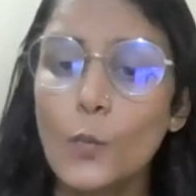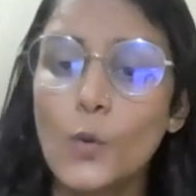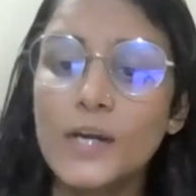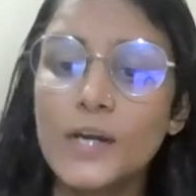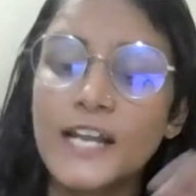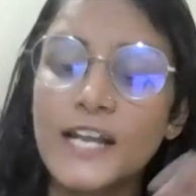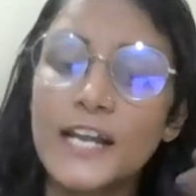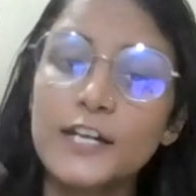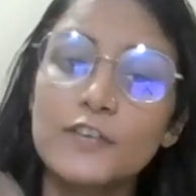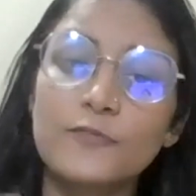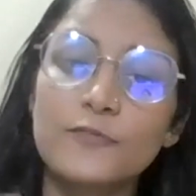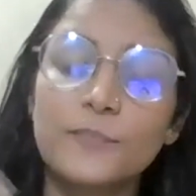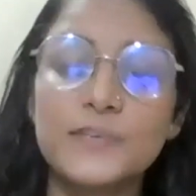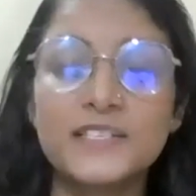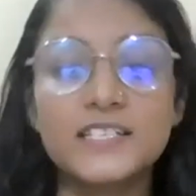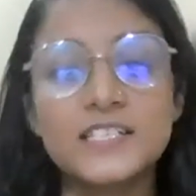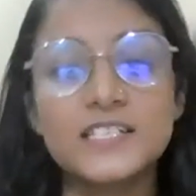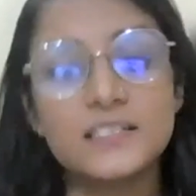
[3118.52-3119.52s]
what kind of
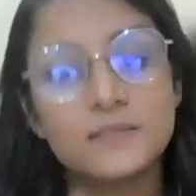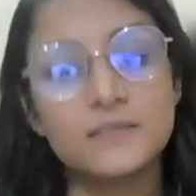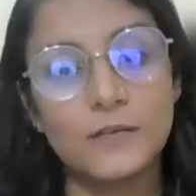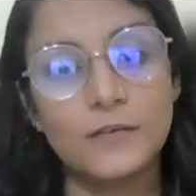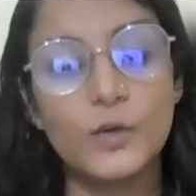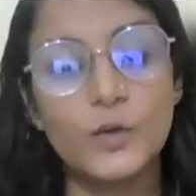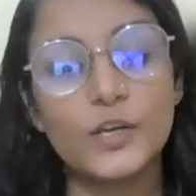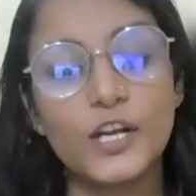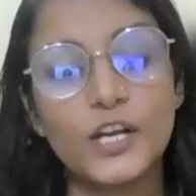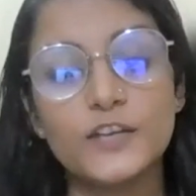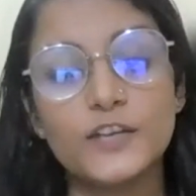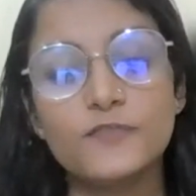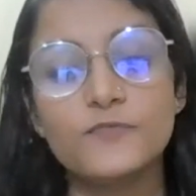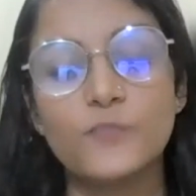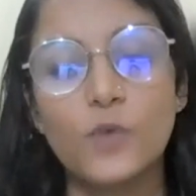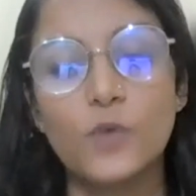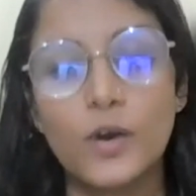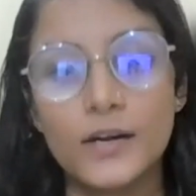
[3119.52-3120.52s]
business, what kind
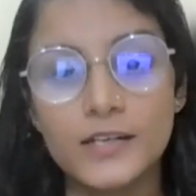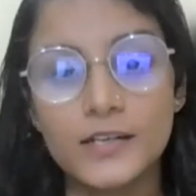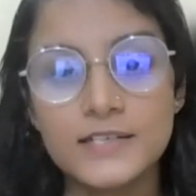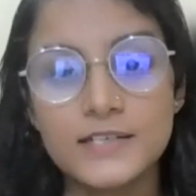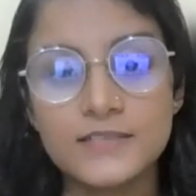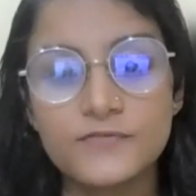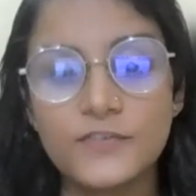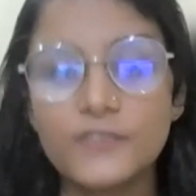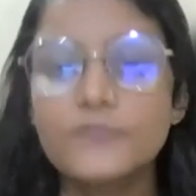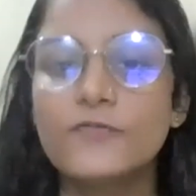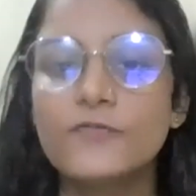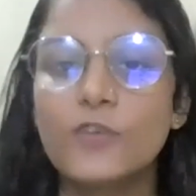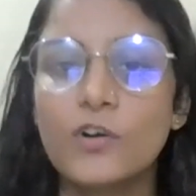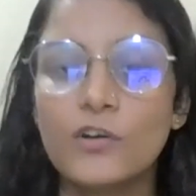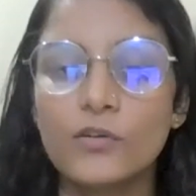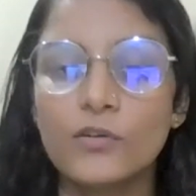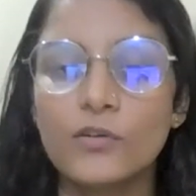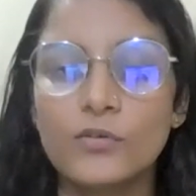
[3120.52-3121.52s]
of models we
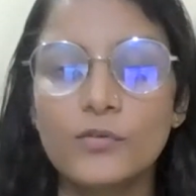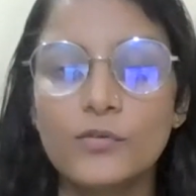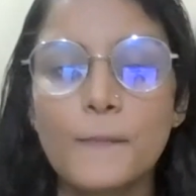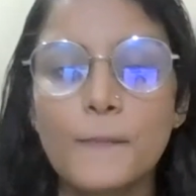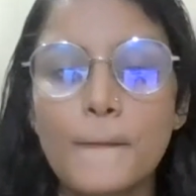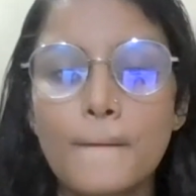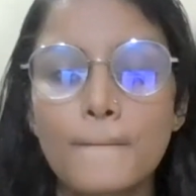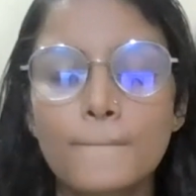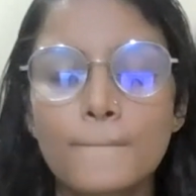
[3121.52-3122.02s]
follow,